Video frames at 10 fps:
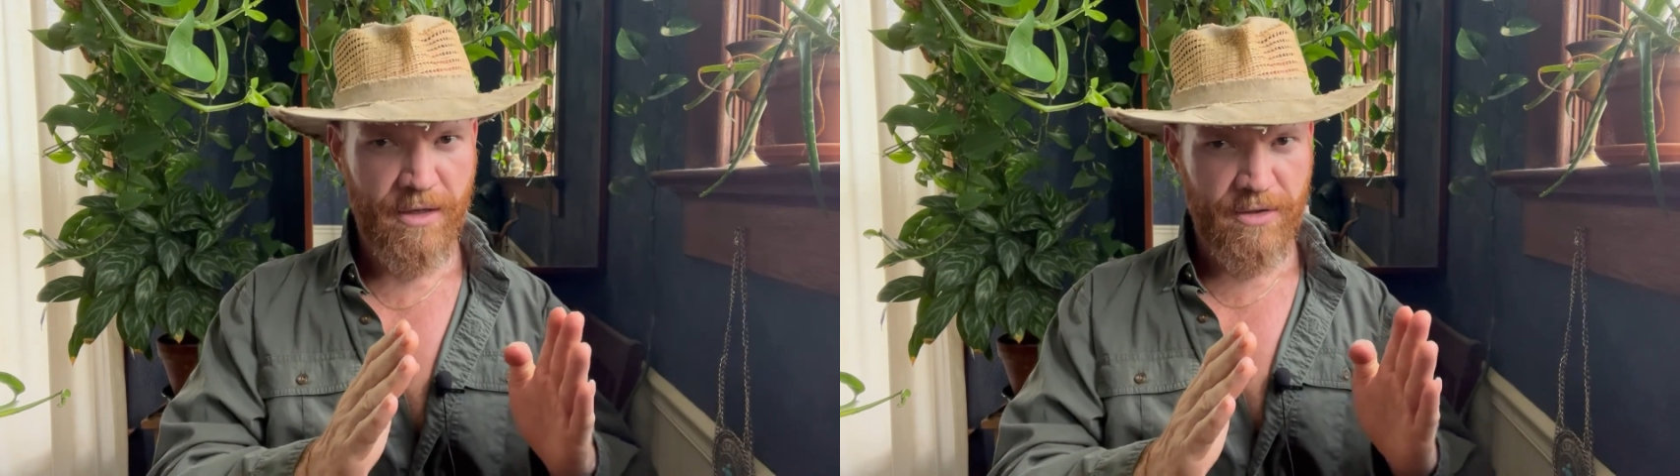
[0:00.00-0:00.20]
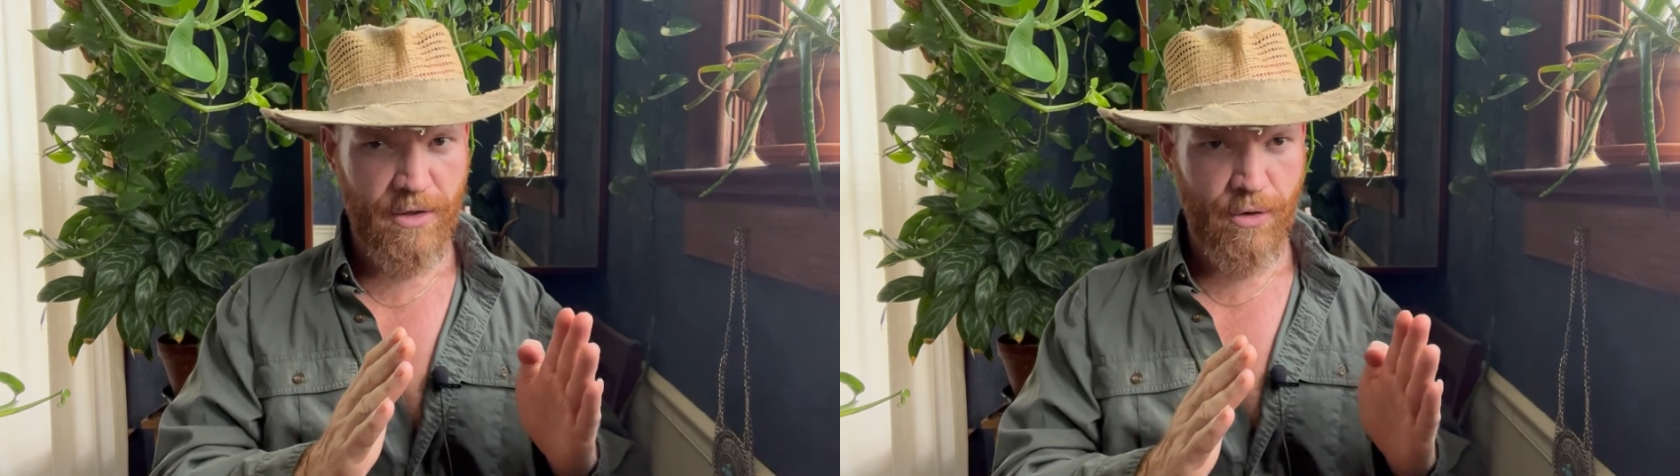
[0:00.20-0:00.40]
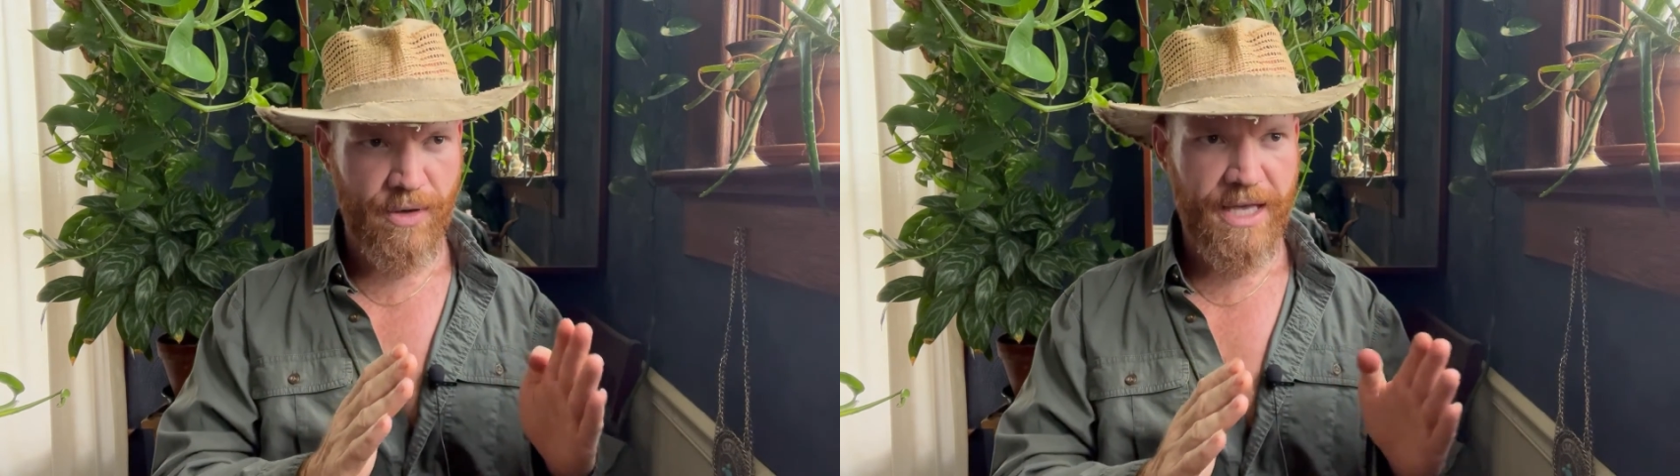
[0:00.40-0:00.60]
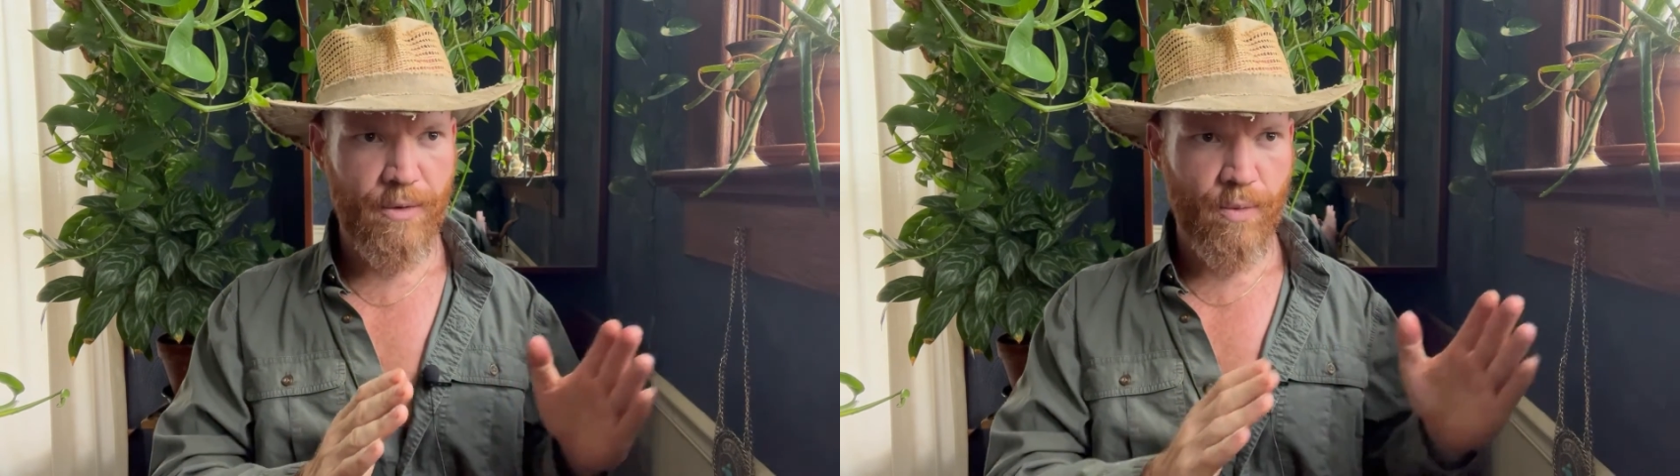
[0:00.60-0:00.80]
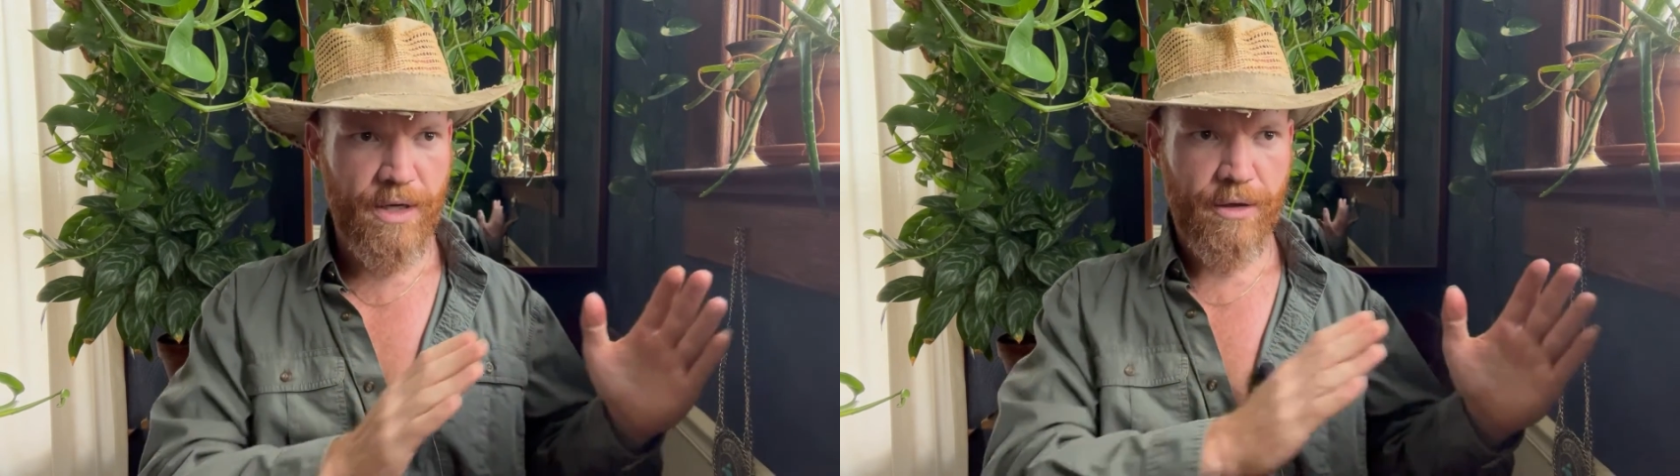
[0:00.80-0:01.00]
So
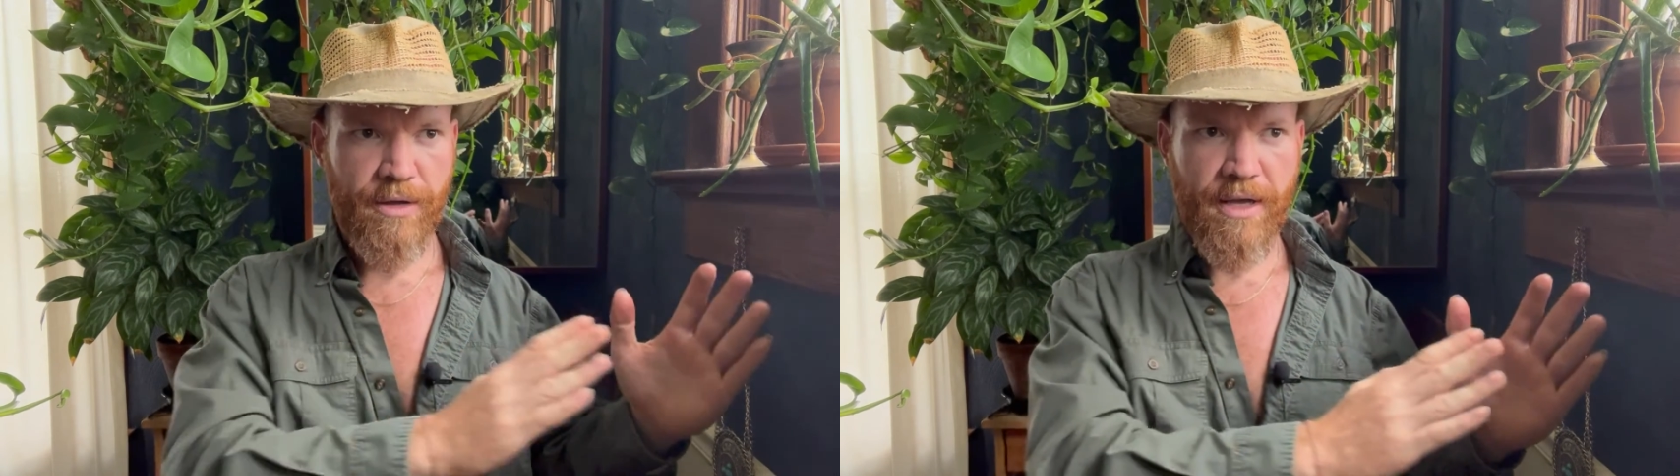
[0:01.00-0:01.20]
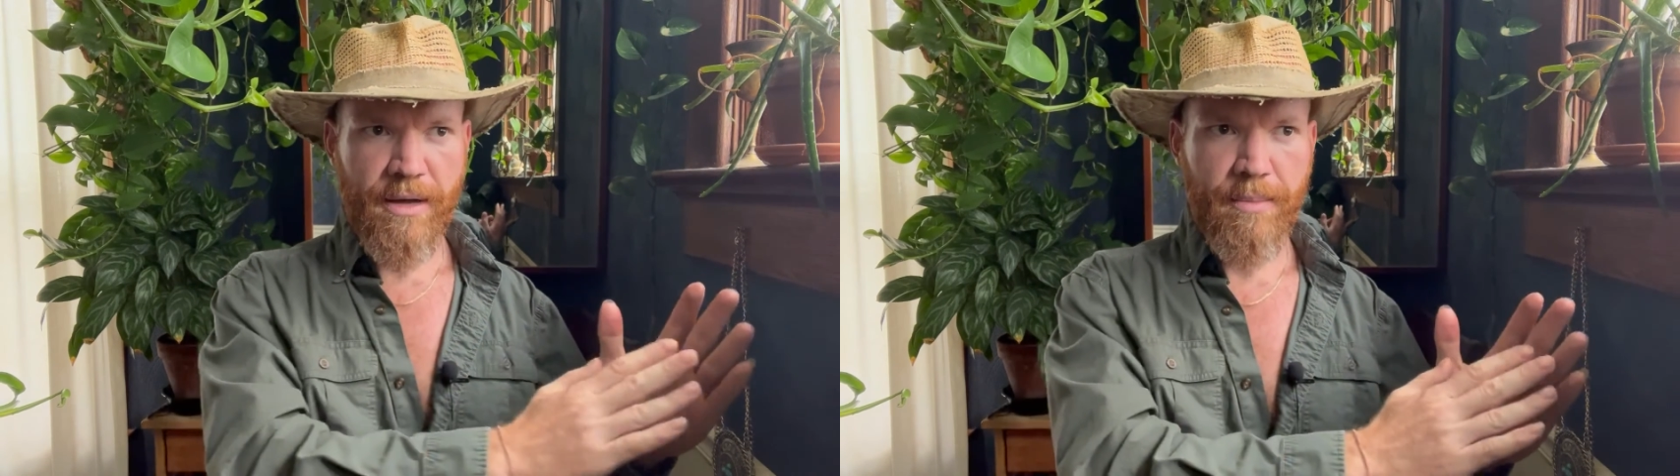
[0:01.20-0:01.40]
it will